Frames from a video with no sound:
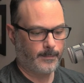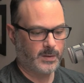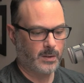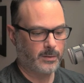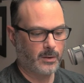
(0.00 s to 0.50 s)

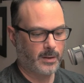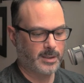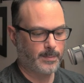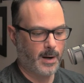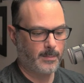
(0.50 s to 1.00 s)
So your
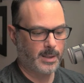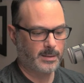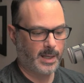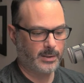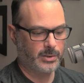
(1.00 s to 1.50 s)

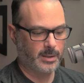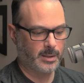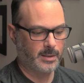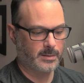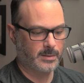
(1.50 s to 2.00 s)
experimentation is